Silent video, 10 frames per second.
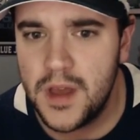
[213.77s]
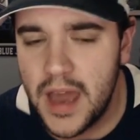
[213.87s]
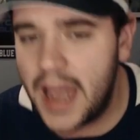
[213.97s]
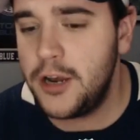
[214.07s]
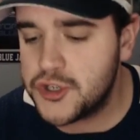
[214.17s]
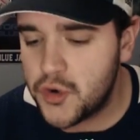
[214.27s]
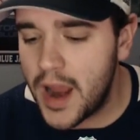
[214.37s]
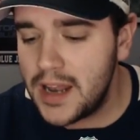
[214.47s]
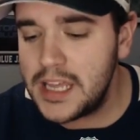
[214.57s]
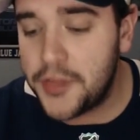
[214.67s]
And you're
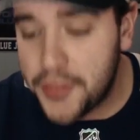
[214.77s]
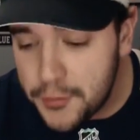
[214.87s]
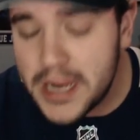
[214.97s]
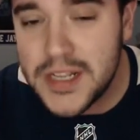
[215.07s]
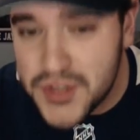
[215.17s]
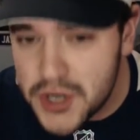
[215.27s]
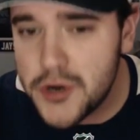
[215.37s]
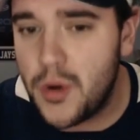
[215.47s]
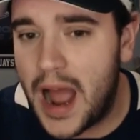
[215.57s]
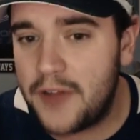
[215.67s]
trailing three
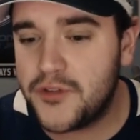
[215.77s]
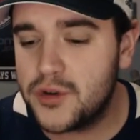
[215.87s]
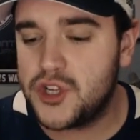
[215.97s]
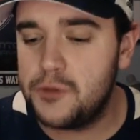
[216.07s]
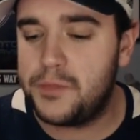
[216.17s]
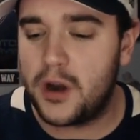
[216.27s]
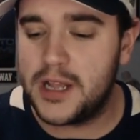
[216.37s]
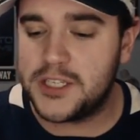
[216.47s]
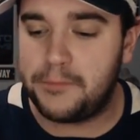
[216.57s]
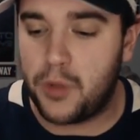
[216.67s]
two after two
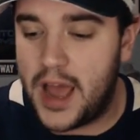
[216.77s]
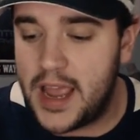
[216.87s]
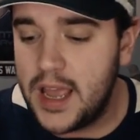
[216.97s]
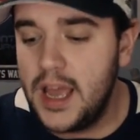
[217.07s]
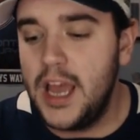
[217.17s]
periods of play.